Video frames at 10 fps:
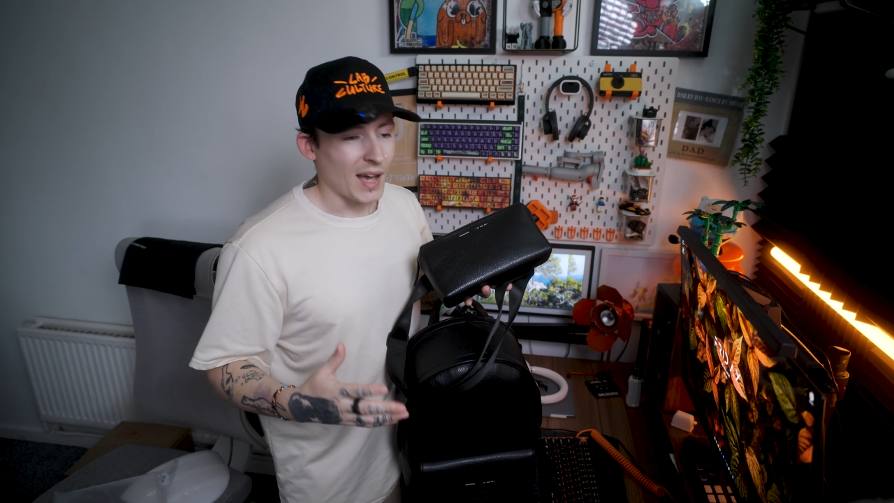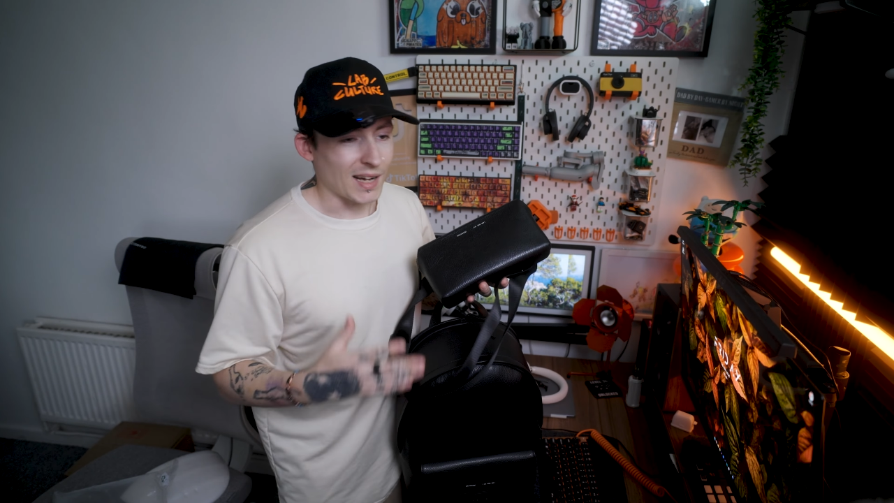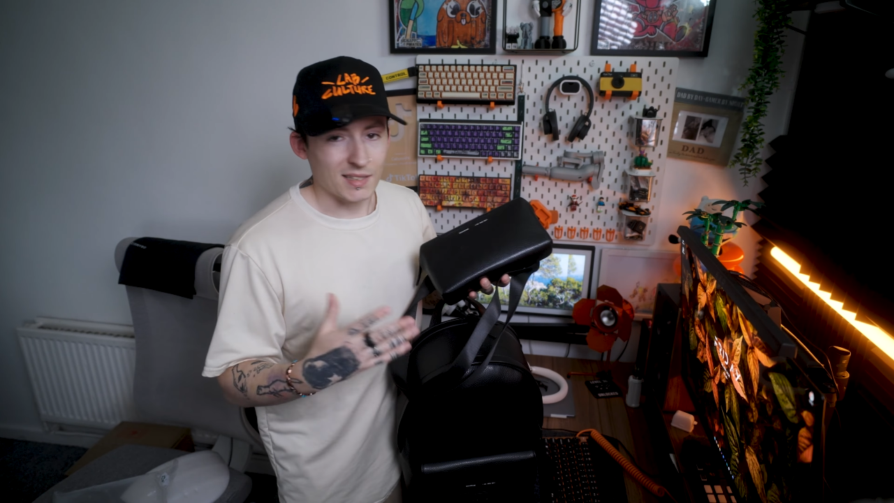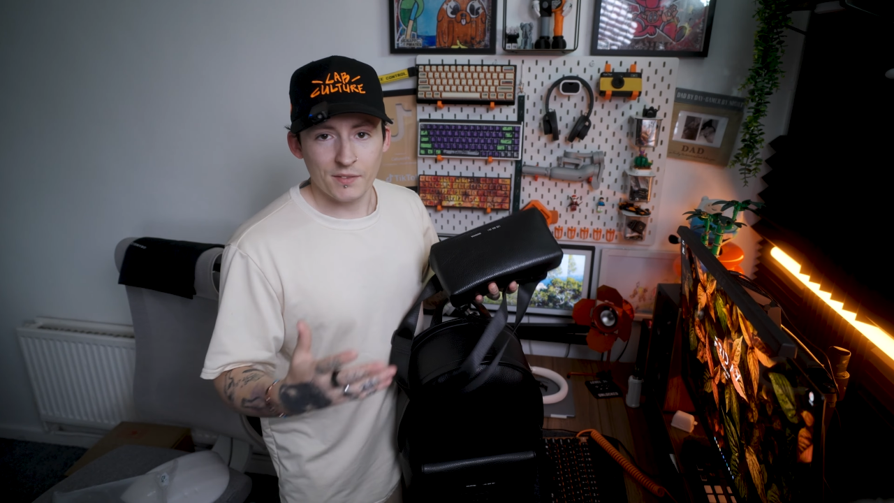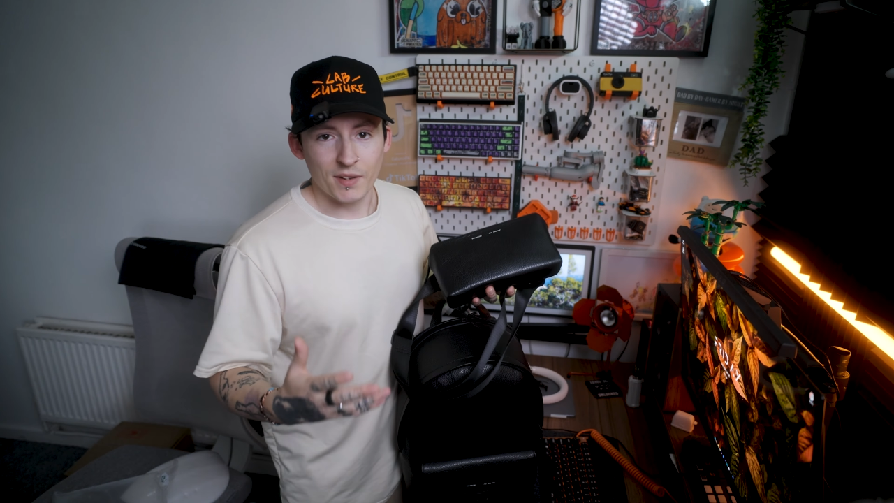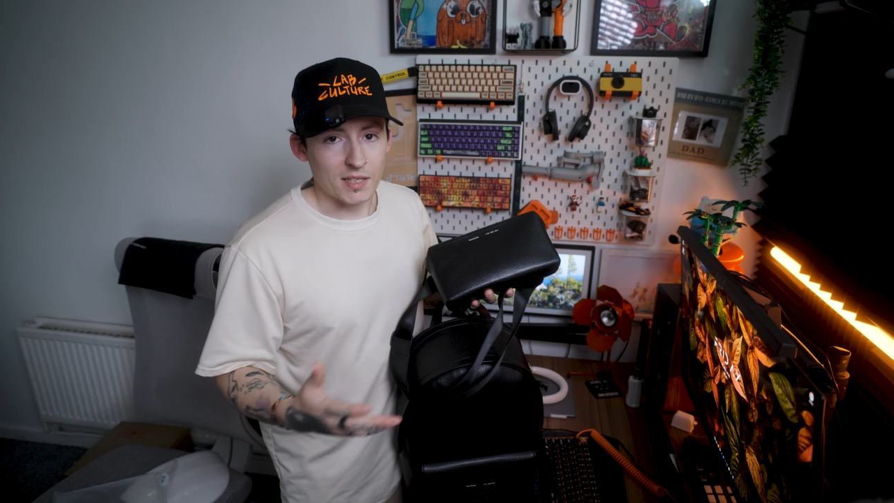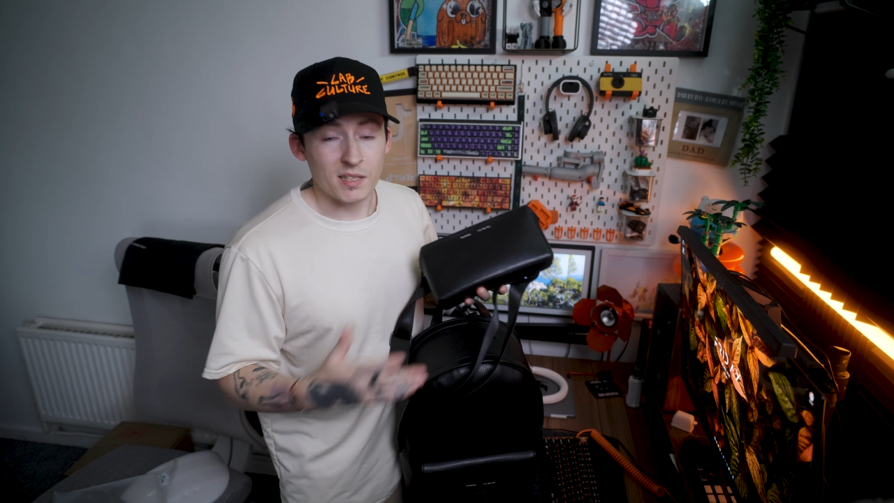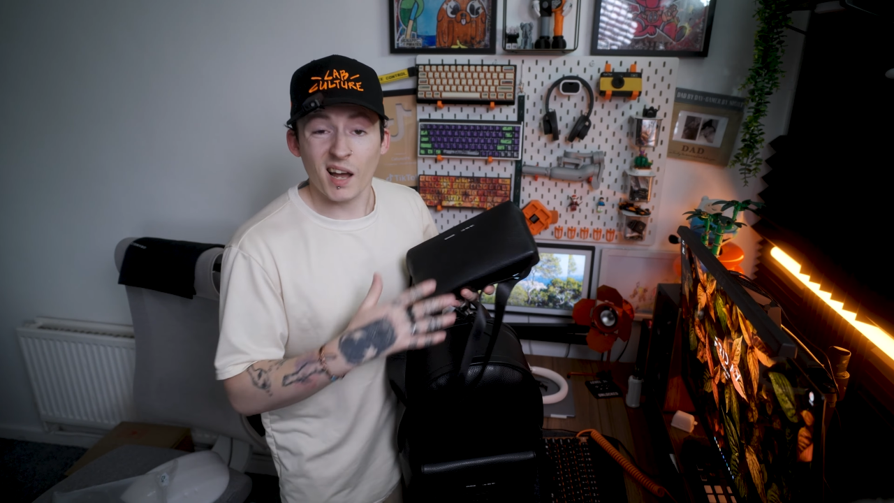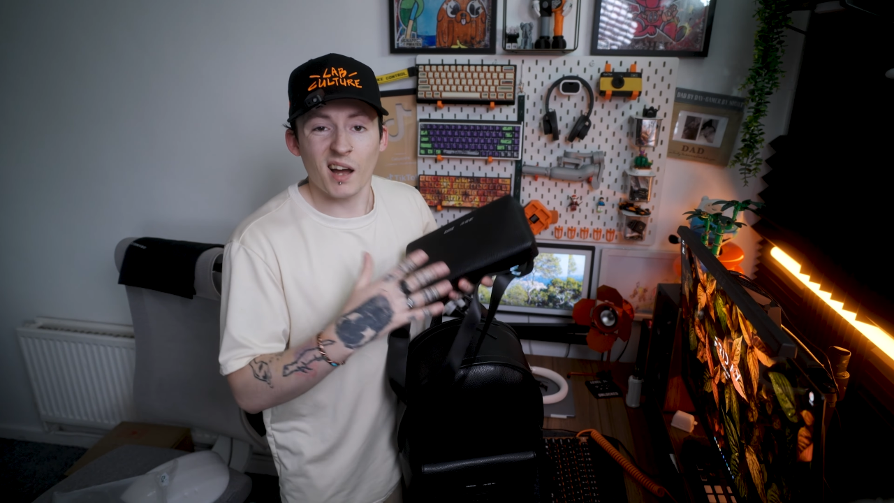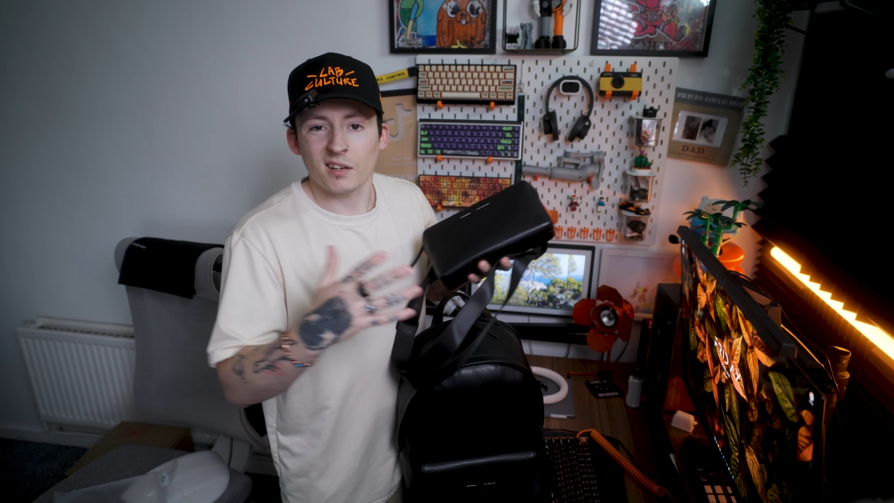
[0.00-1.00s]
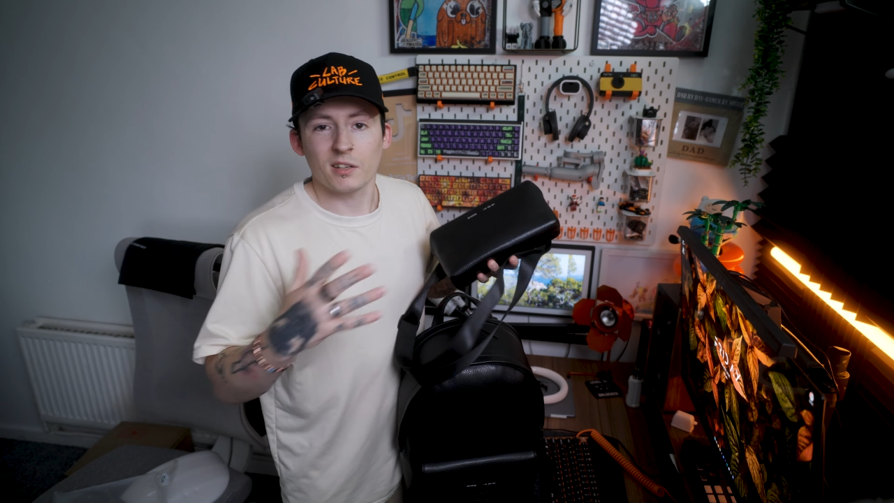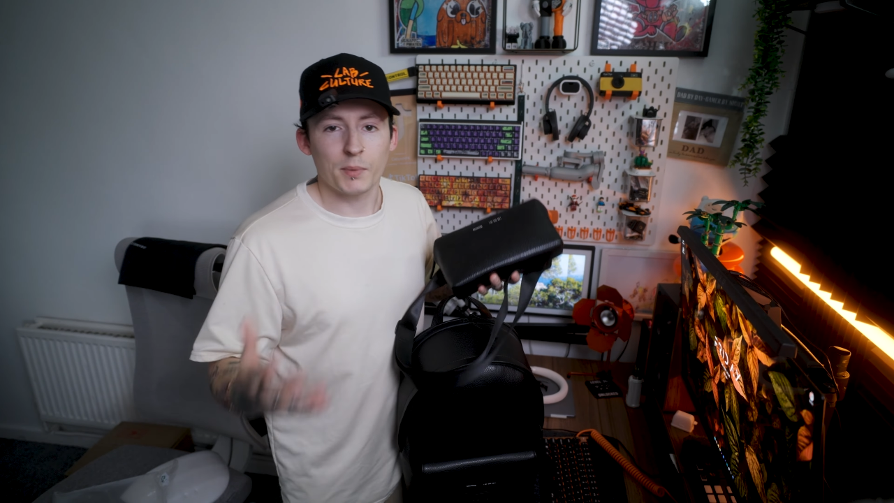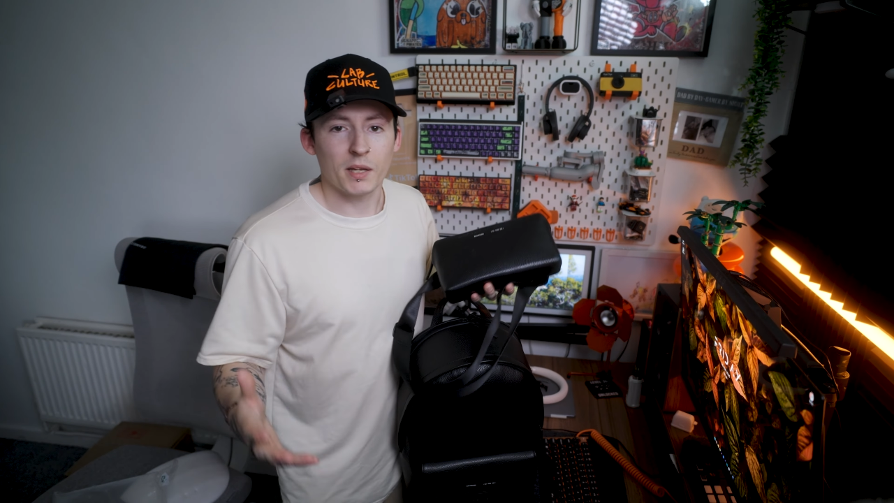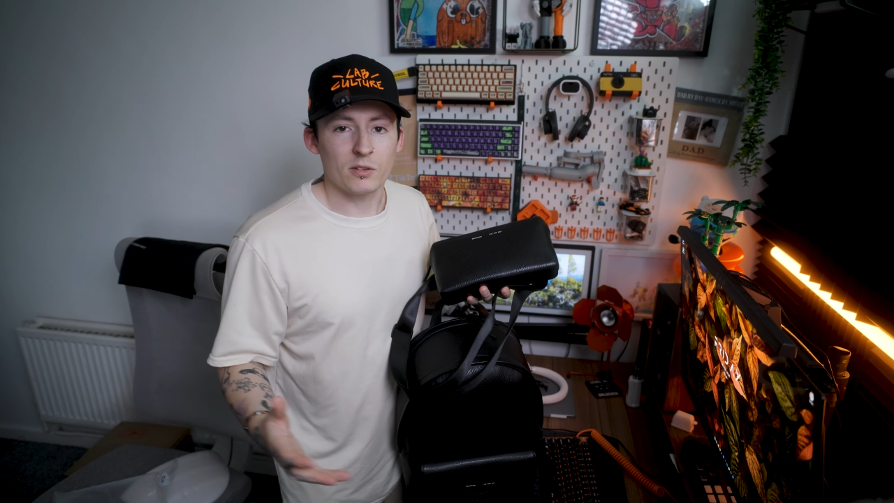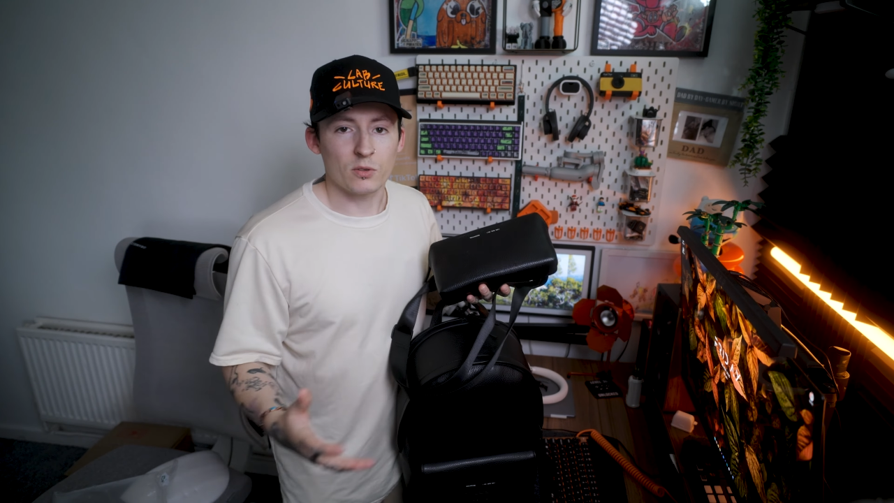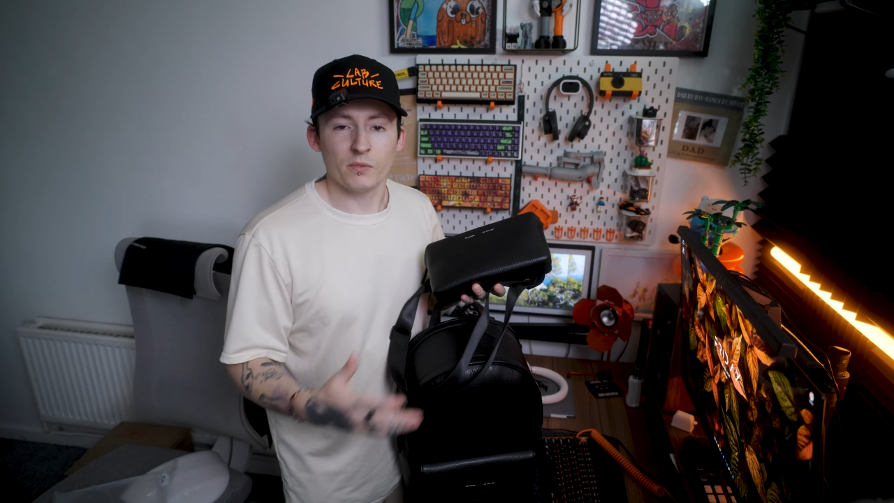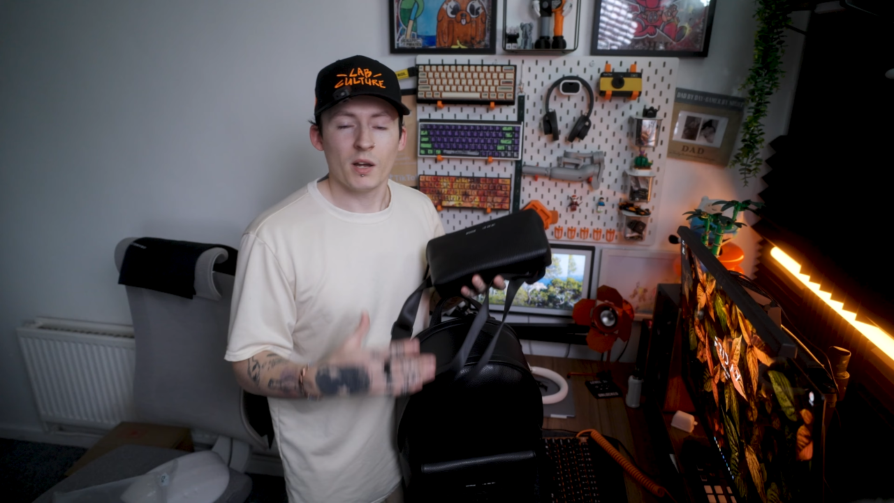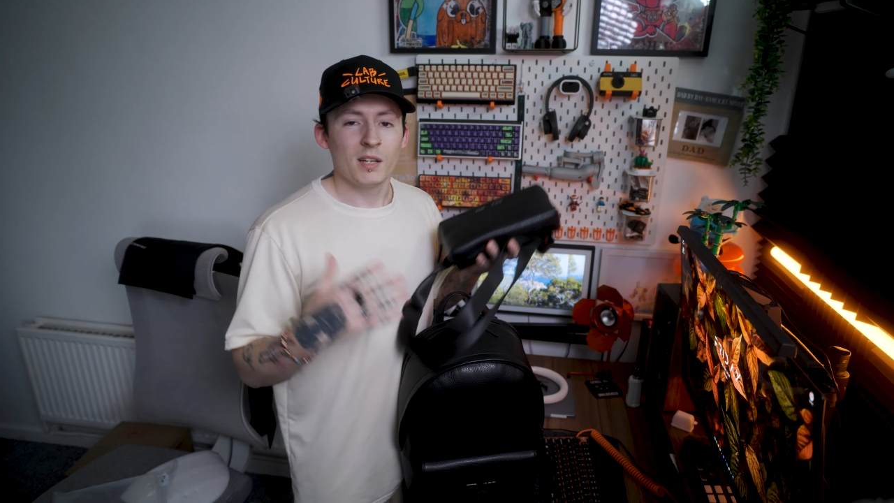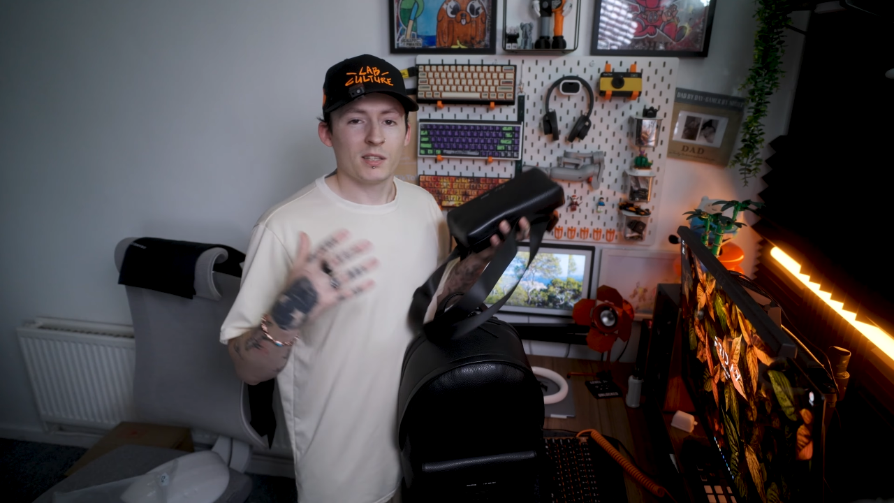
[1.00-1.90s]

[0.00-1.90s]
activities that aren't going to be sort of